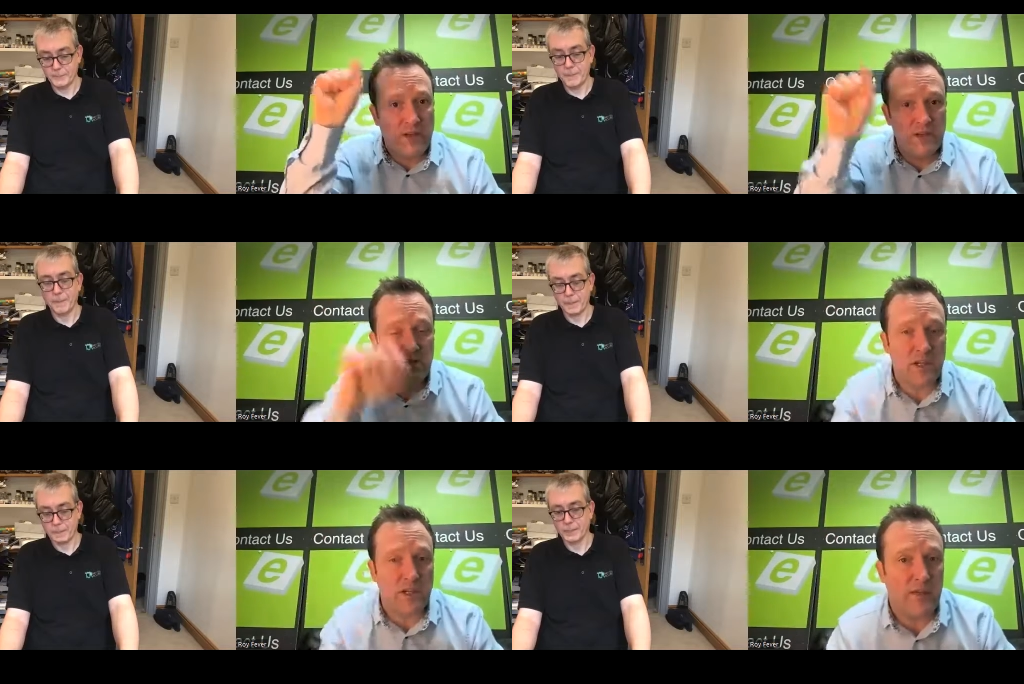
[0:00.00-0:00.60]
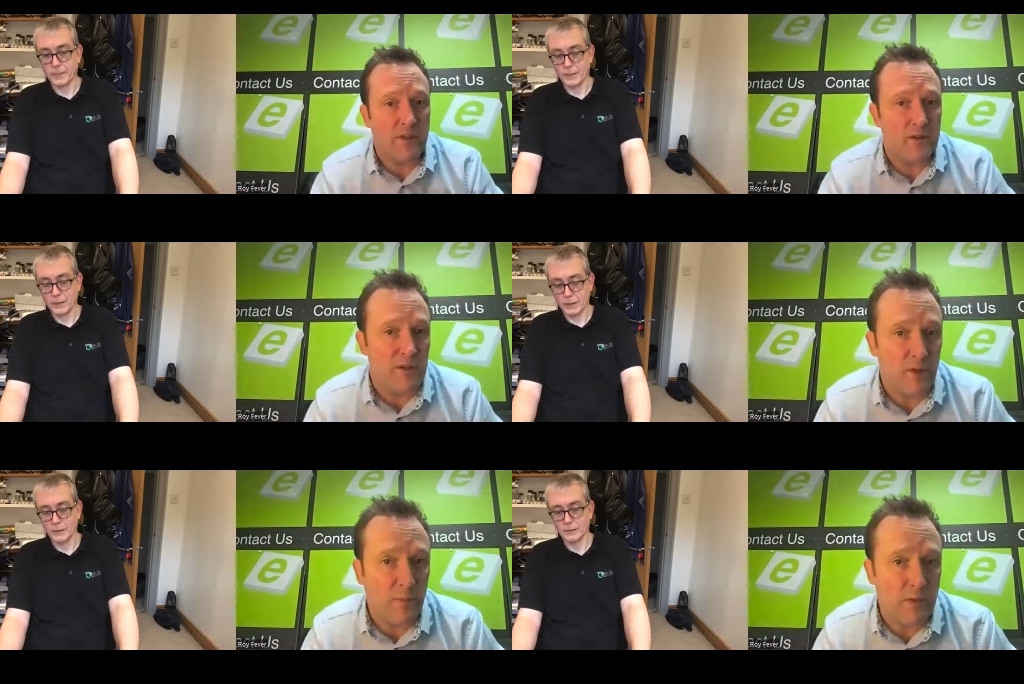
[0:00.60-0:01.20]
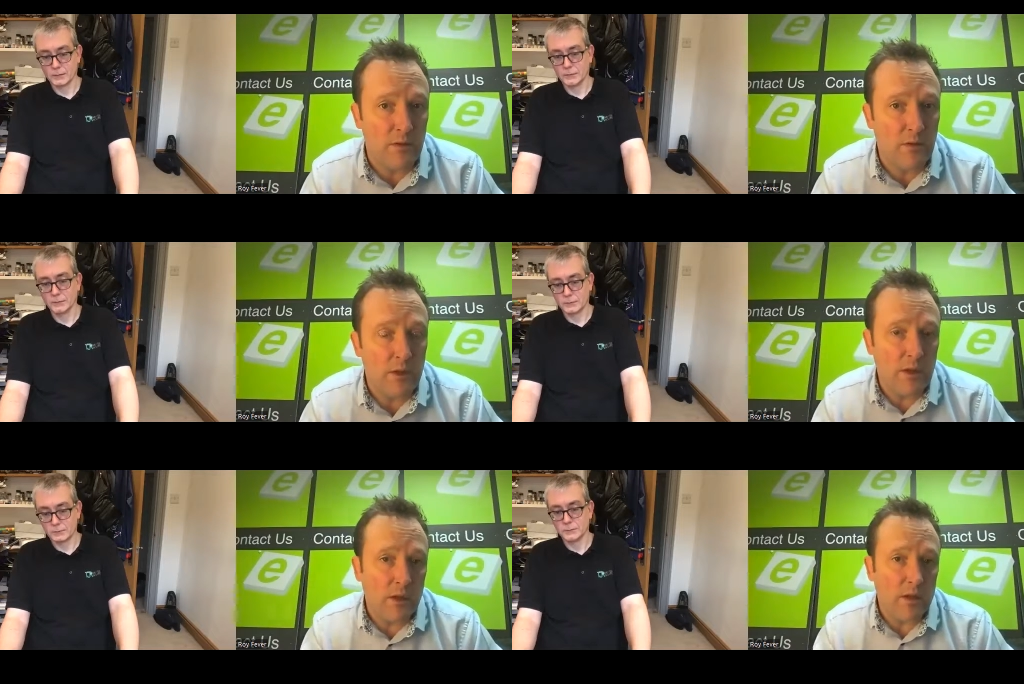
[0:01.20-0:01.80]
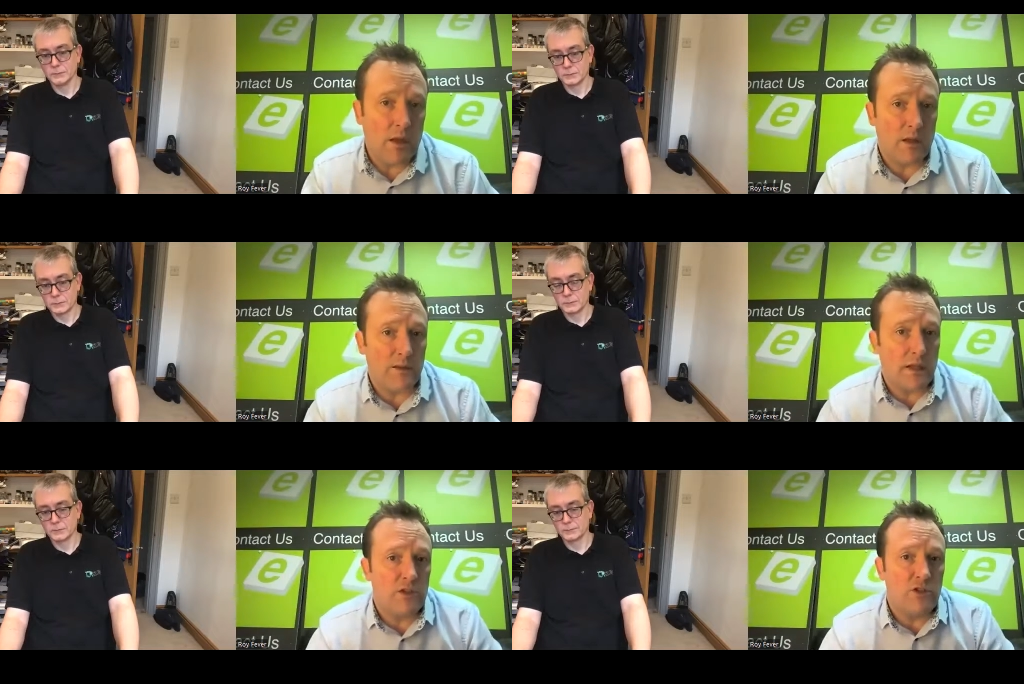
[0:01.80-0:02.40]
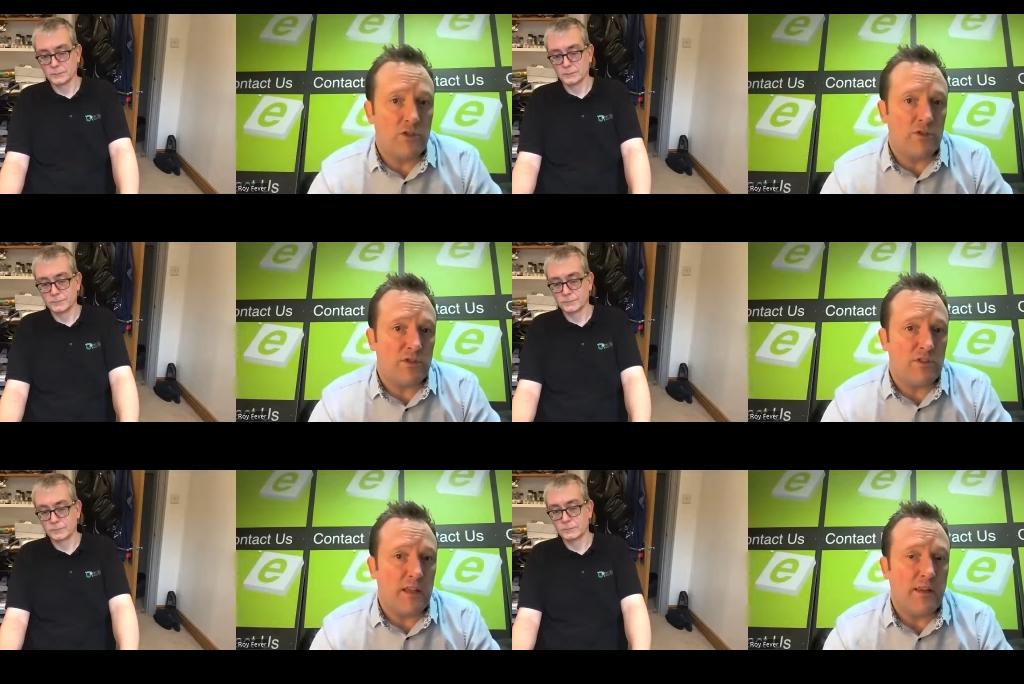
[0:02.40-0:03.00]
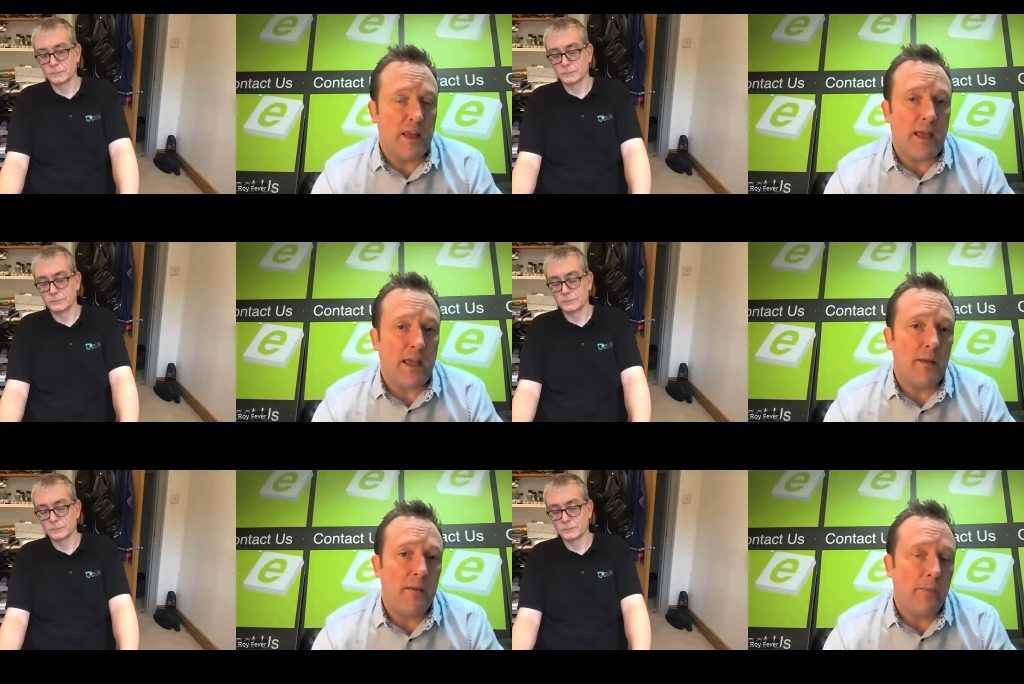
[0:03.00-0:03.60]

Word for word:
Speaker 1: vents, you can have those open. And I think, as you've just said there,